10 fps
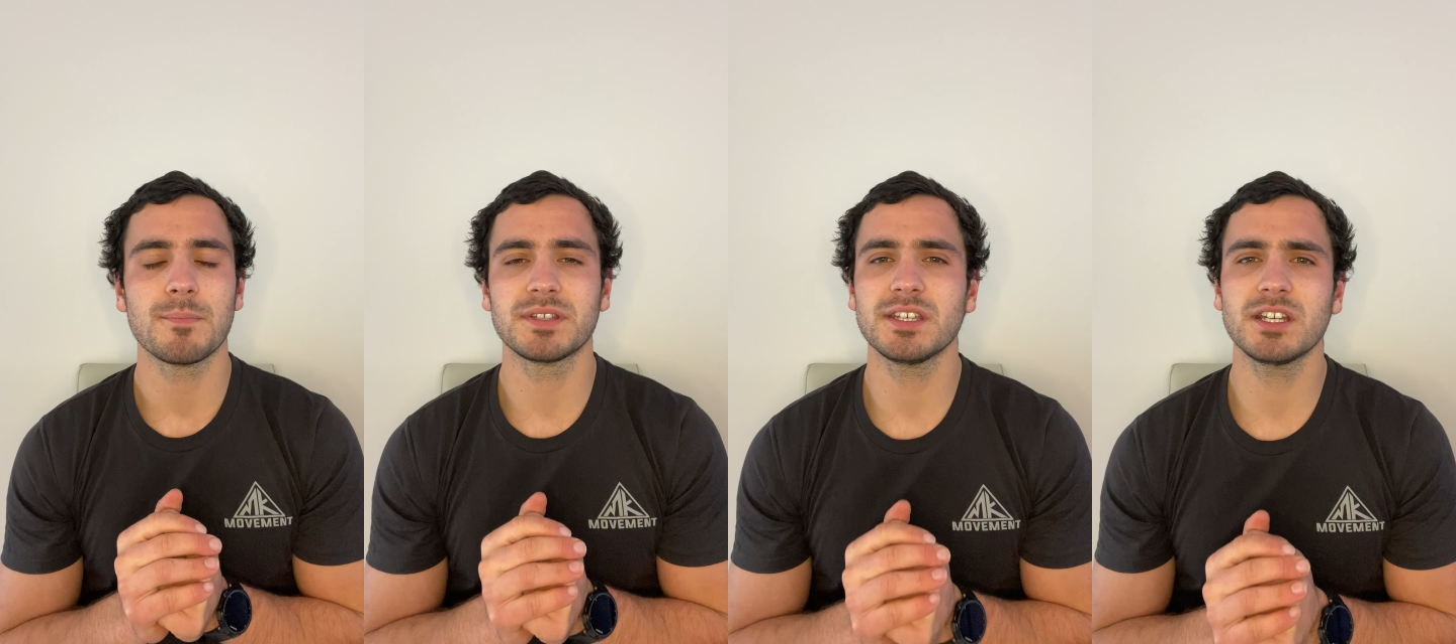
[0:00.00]

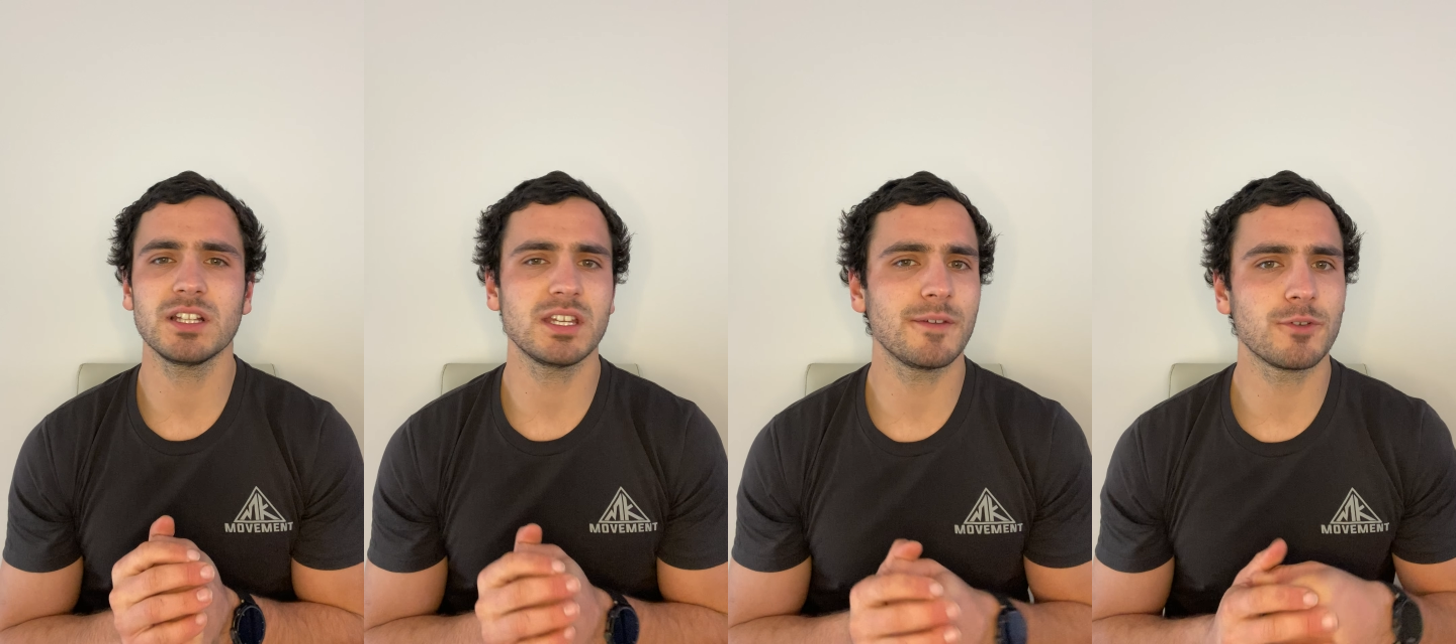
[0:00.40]

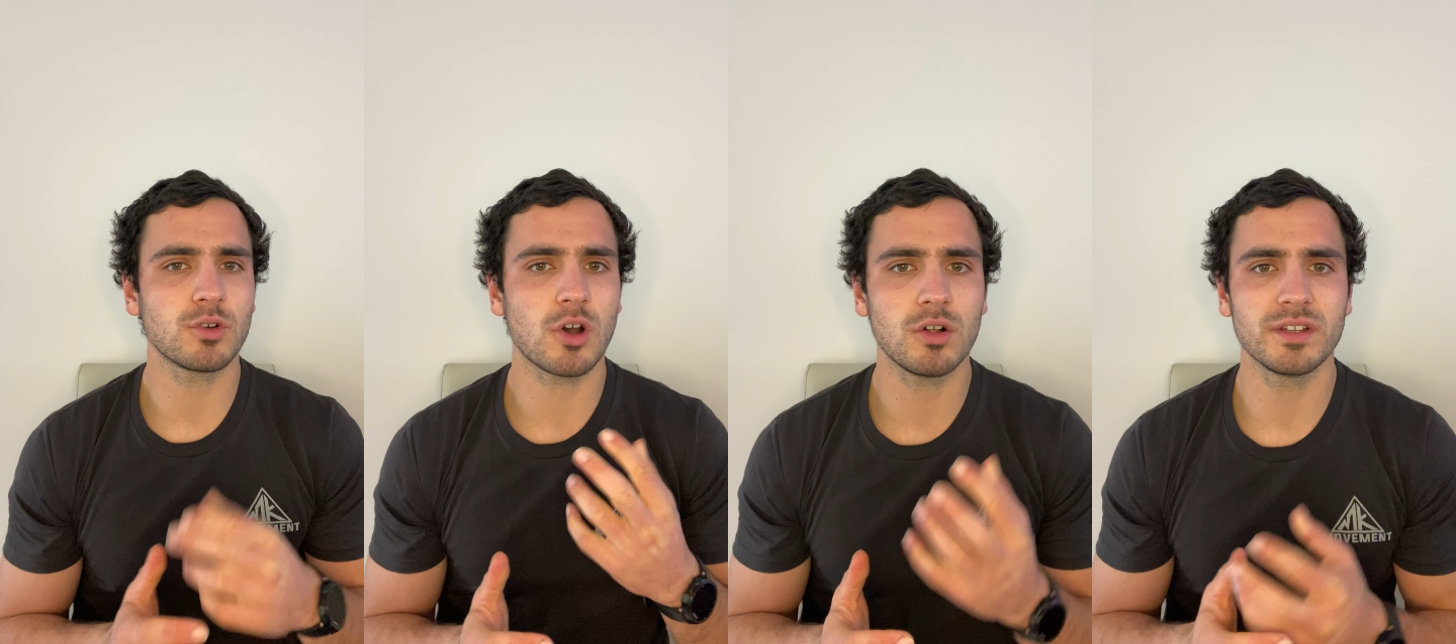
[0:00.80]
Particularly if your
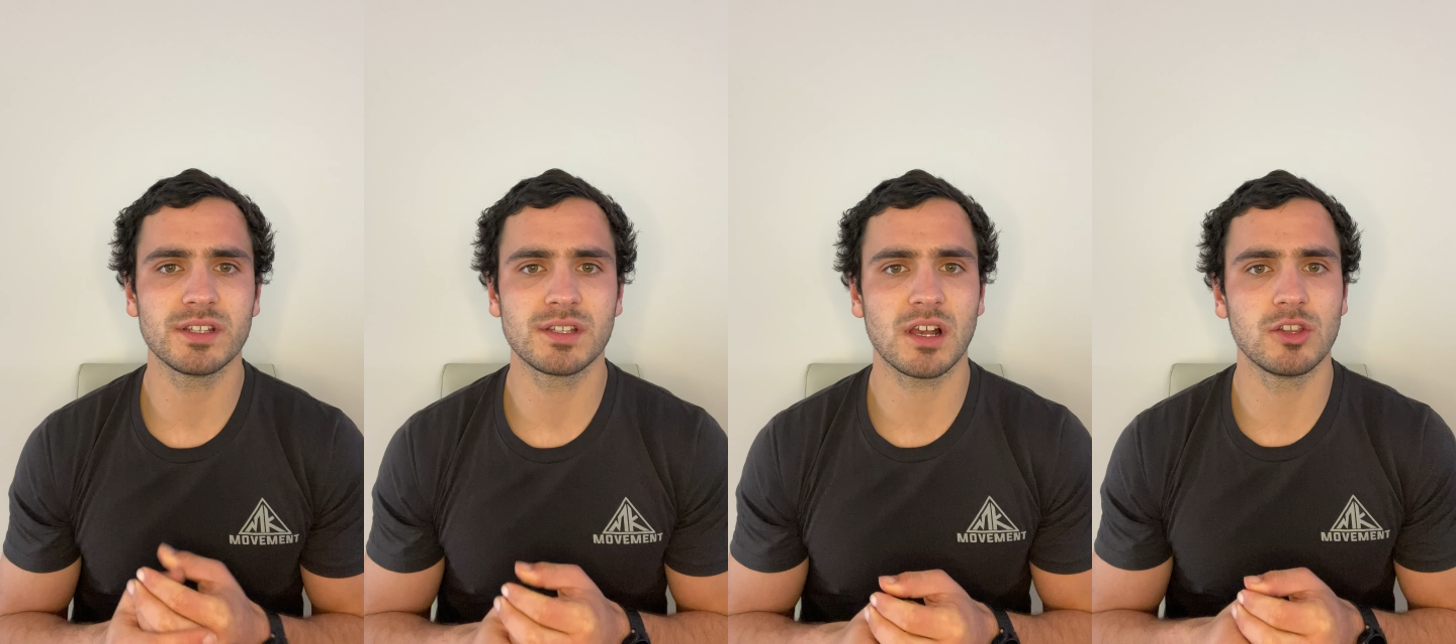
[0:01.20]
goal
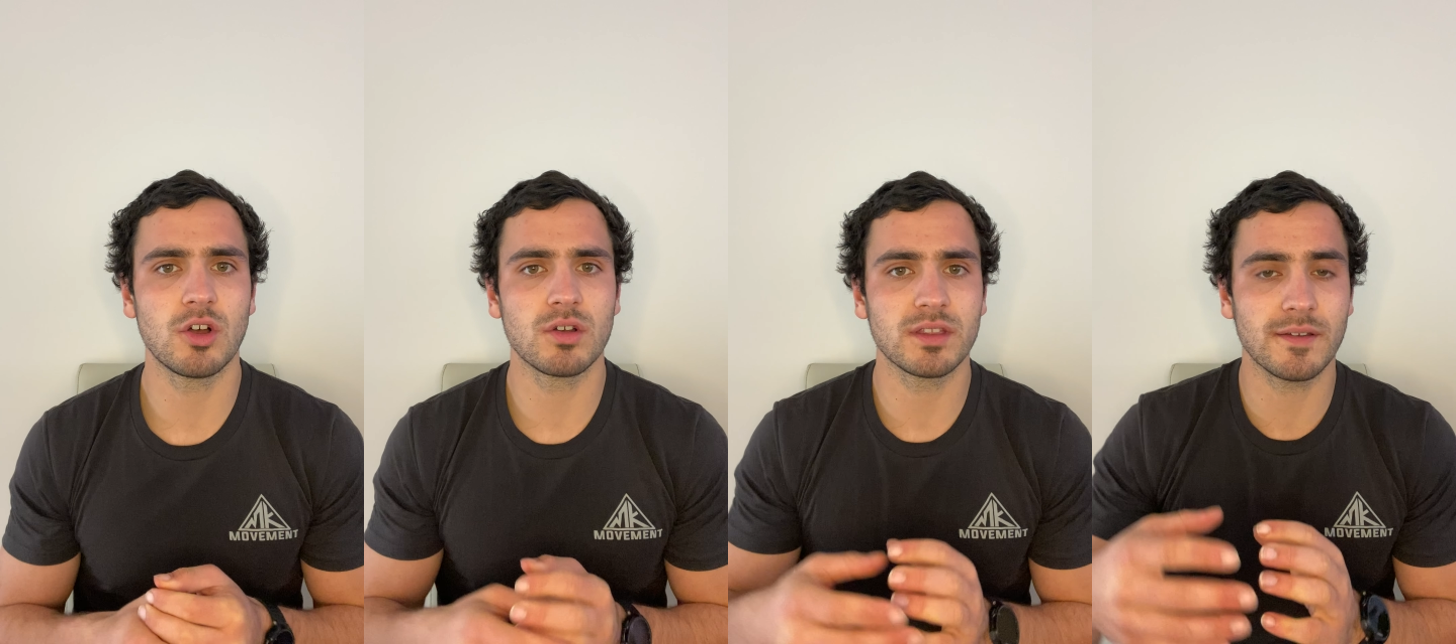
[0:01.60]
is
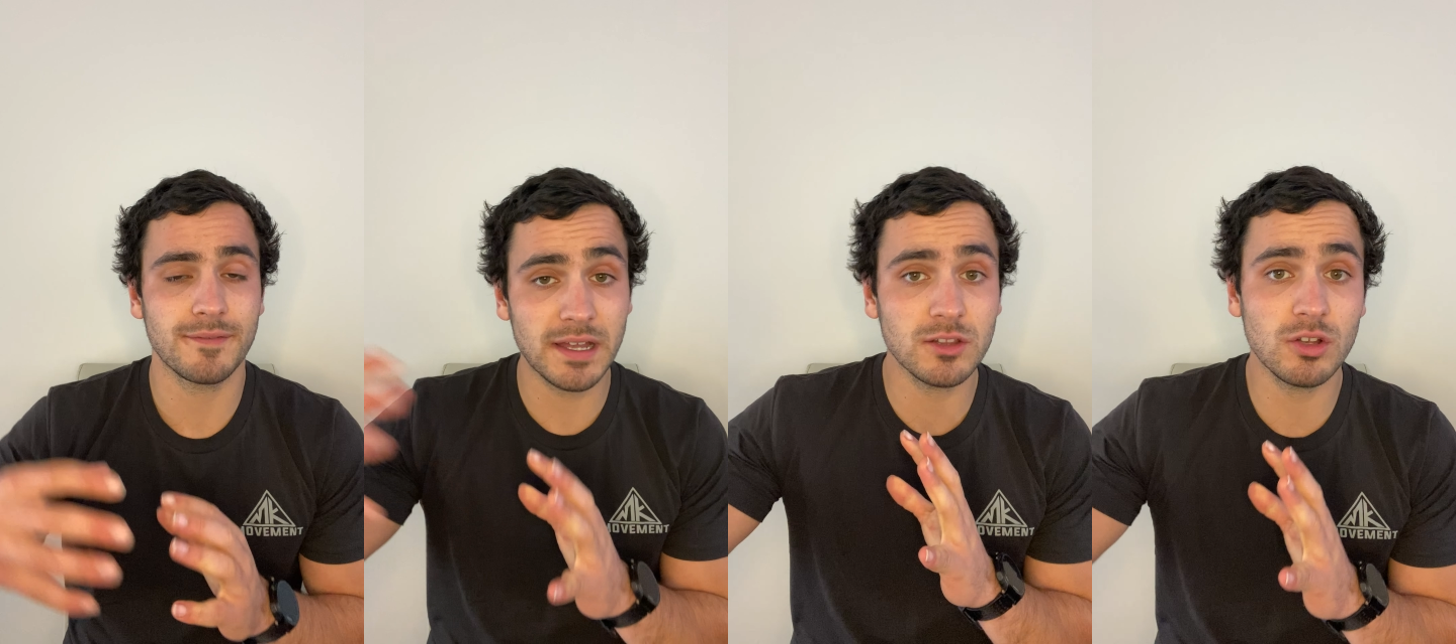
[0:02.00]
along the
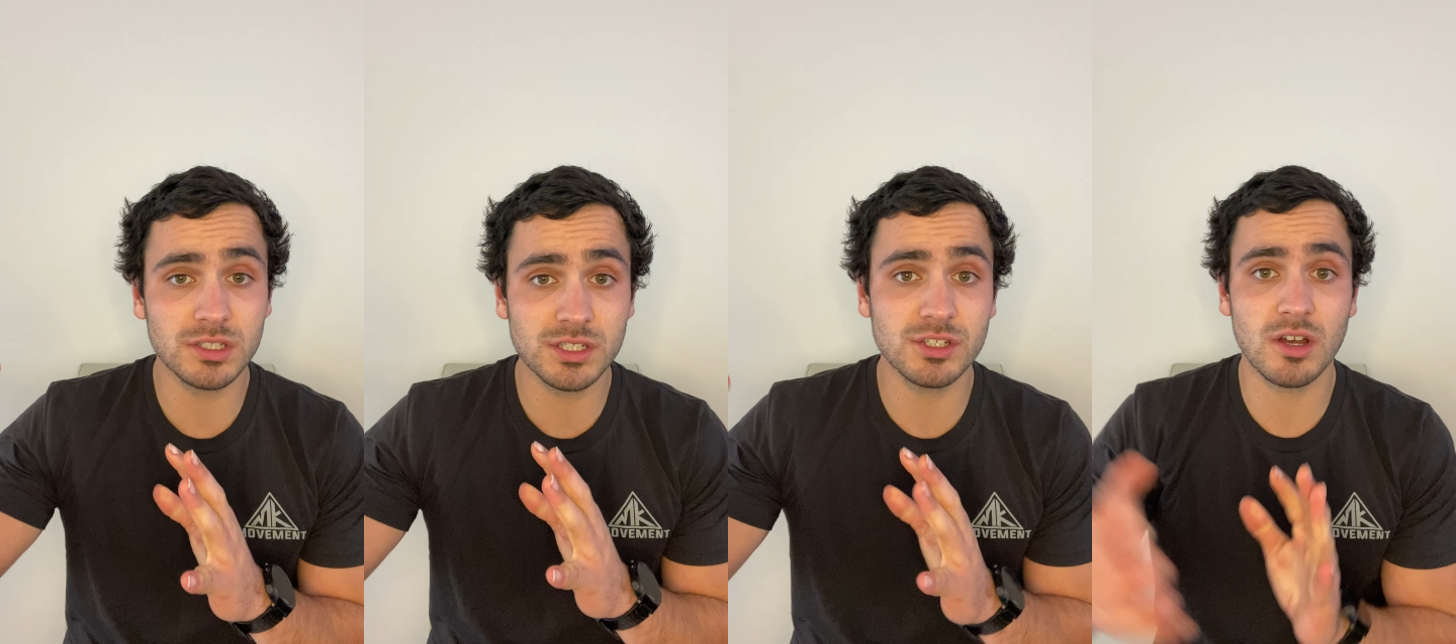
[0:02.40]
fat
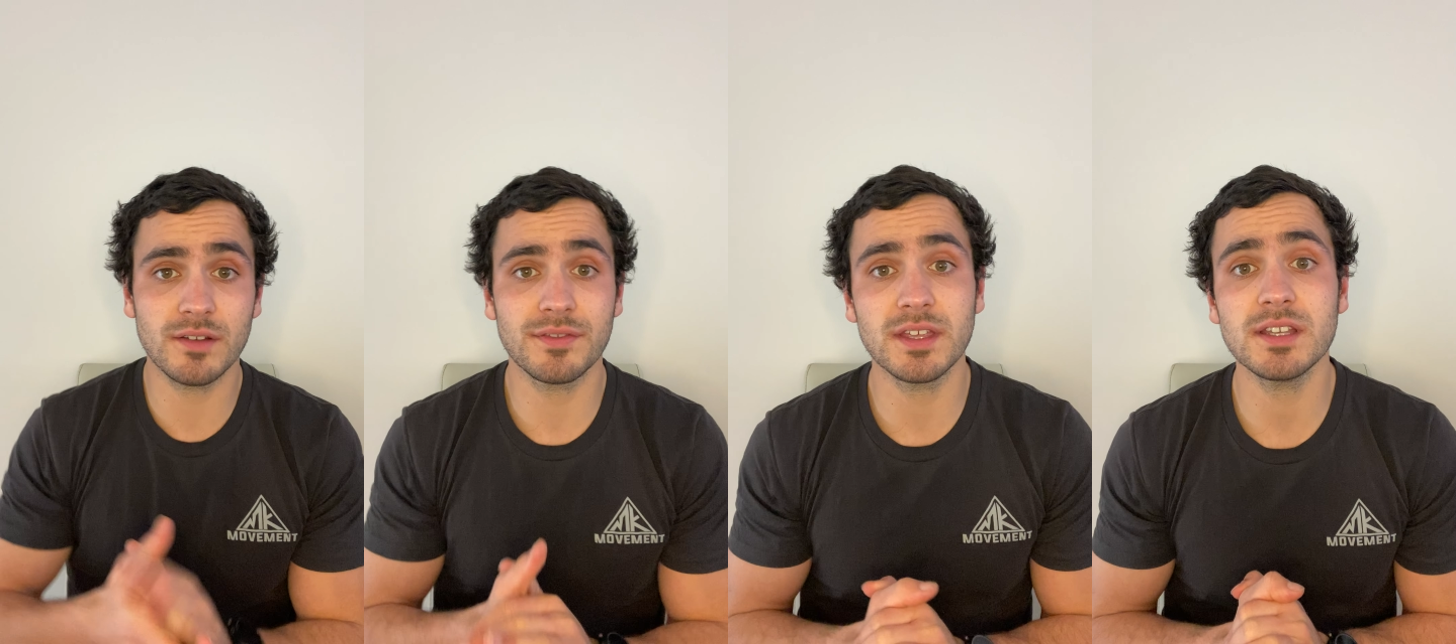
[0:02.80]
loss side
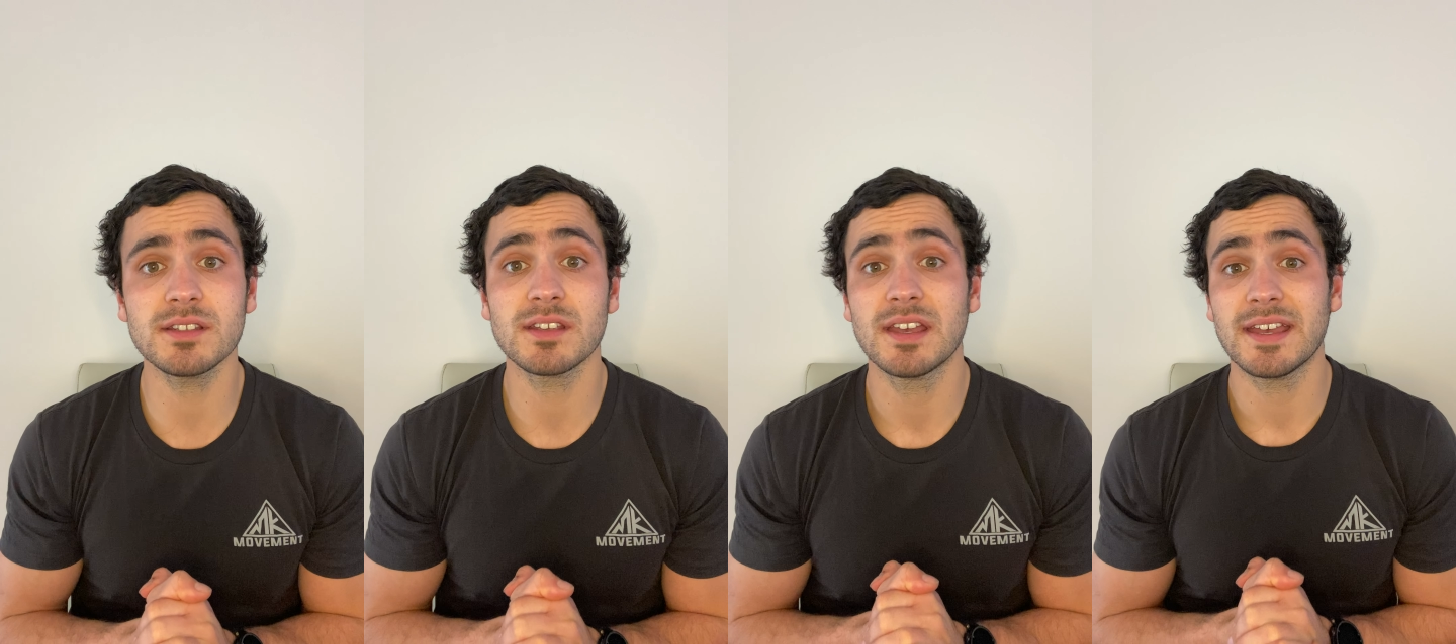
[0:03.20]
of things,